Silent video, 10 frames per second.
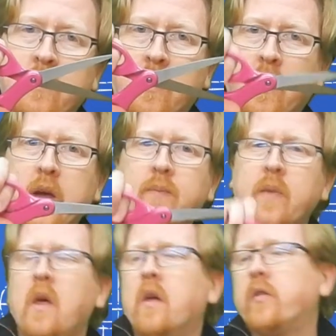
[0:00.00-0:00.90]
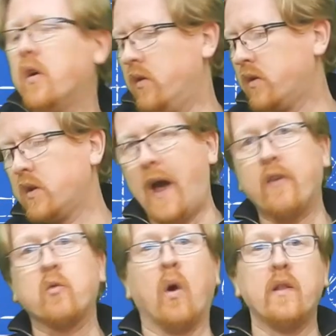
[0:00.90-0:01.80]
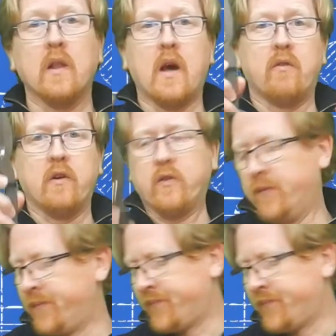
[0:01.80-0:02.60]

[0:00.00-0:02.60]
All right, so Class 1 levers.